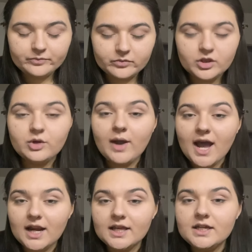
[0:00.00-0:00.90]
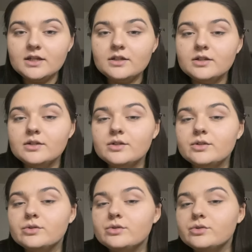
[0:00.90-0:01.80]
you add it
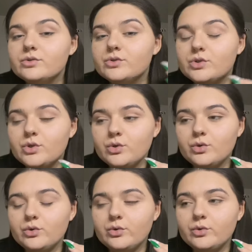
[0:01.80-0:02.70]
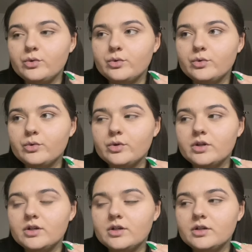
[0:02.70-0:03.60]
to
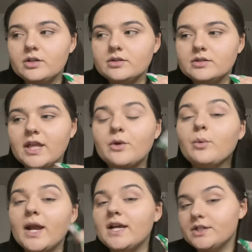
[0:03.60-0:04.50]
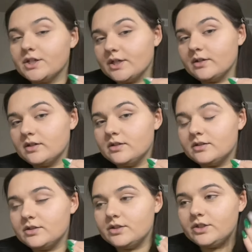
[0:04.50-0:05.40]
like right under
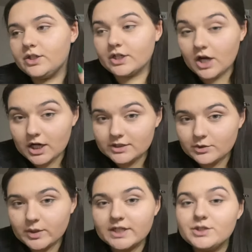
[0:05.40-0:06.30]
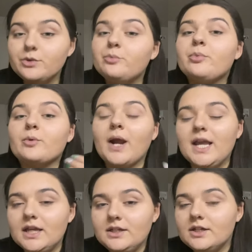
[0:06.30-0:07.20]
your contour to brighten your